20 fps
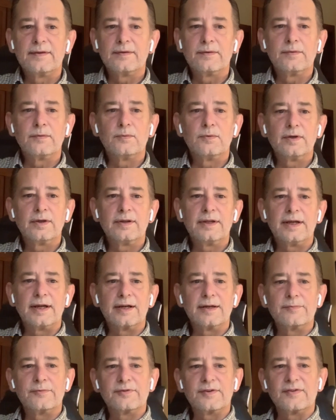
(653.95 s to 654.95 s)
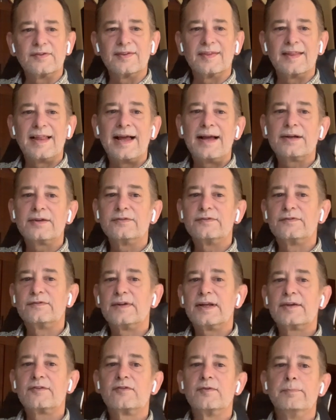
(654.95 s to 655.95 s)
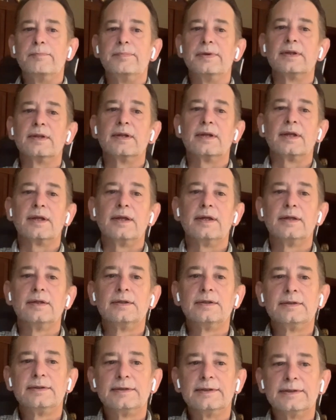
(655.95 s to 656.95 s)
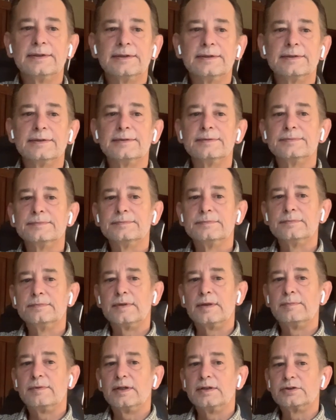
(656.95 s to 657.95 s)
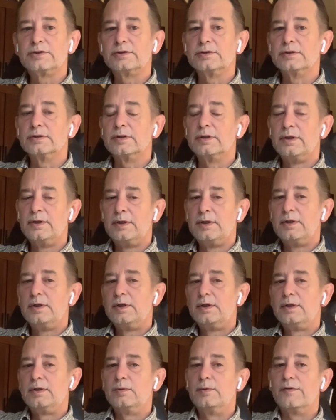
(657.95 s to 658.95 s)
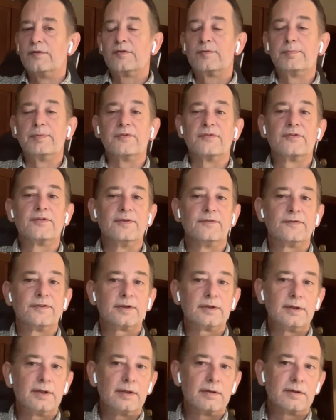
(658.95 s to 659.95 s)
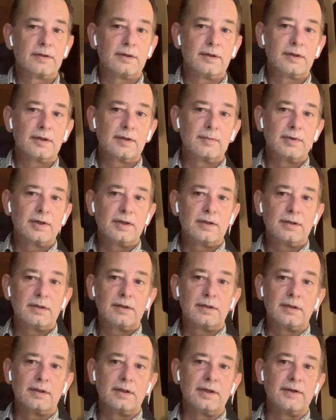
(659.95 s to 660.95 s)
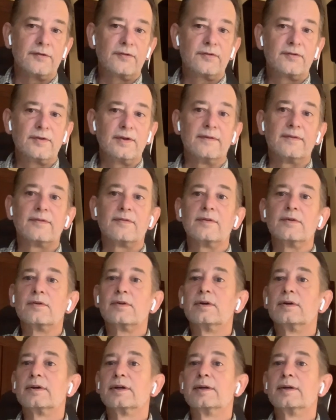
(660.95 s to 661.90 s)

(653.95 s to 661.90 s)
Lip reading: One of the items says lack of flexibility. I'm not sure what specifically they're talking about, unless they're talking